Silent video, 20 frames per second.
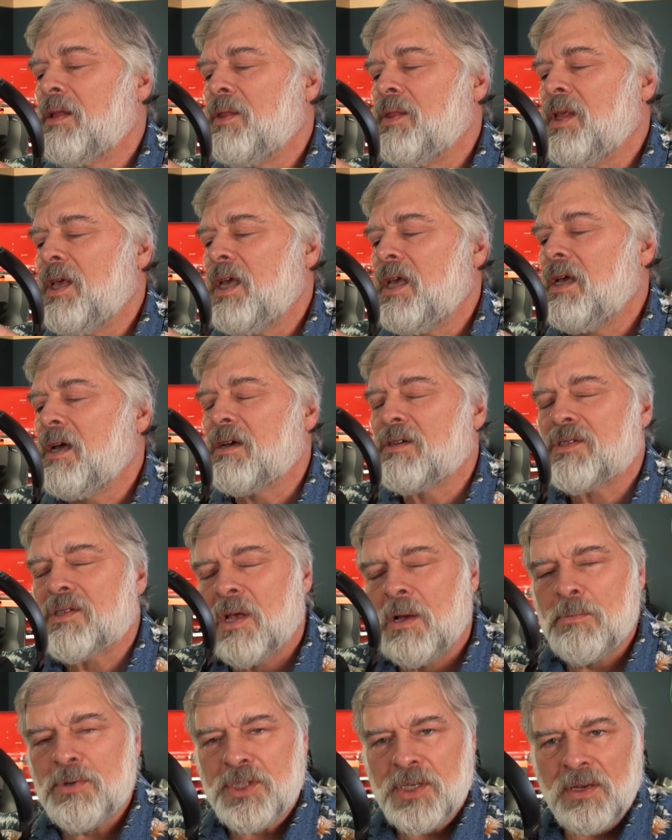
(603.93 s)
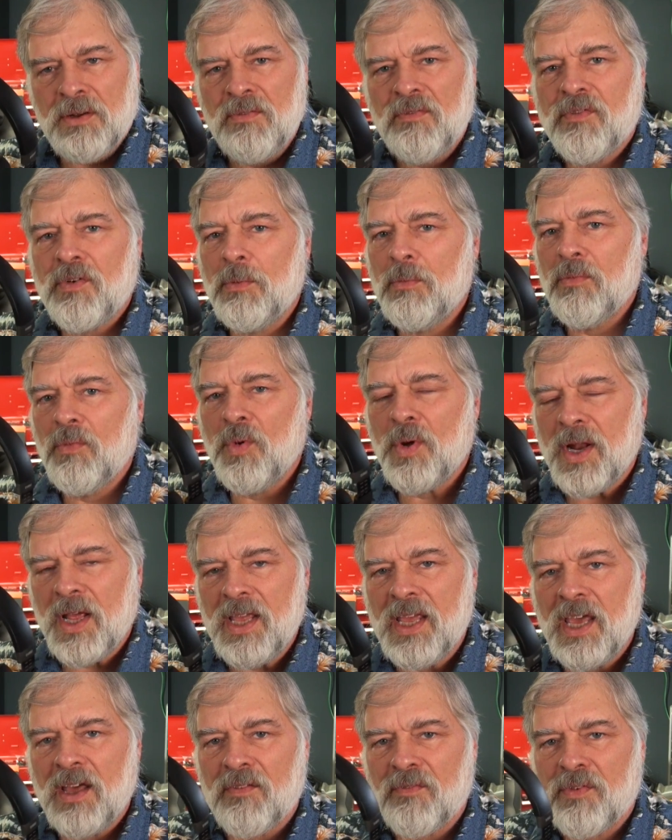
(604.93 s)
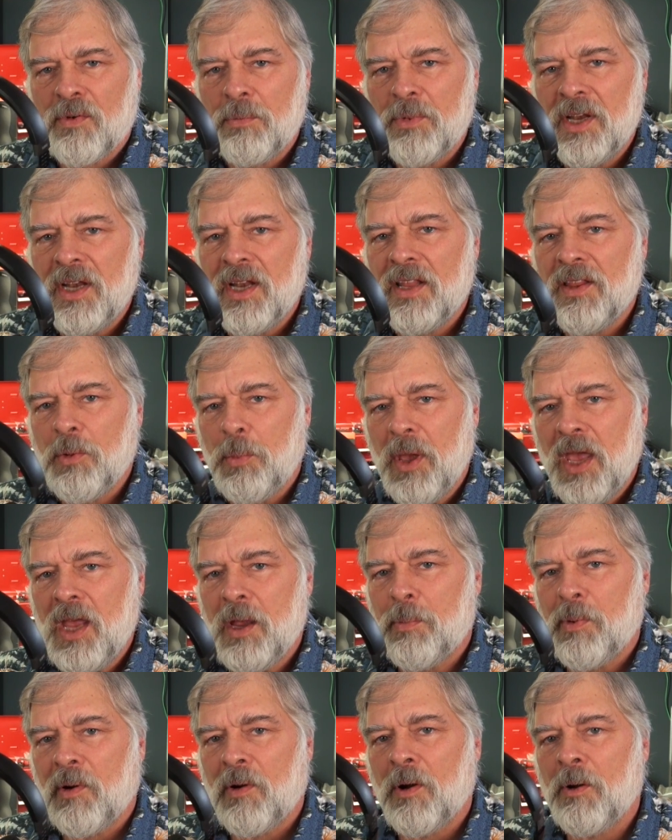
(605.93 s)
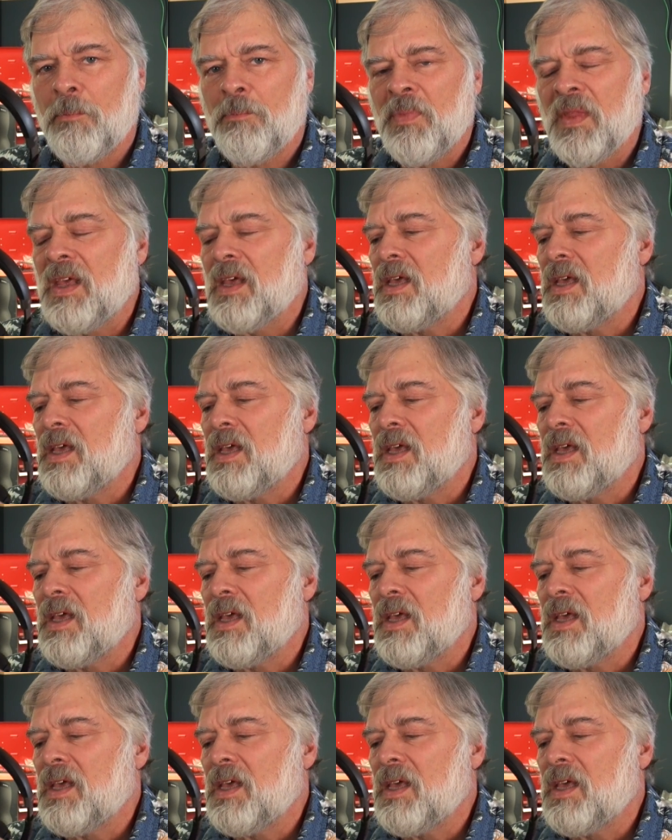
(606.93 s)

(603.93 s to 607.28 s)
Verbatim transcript: the assumption from what I get from reading the paper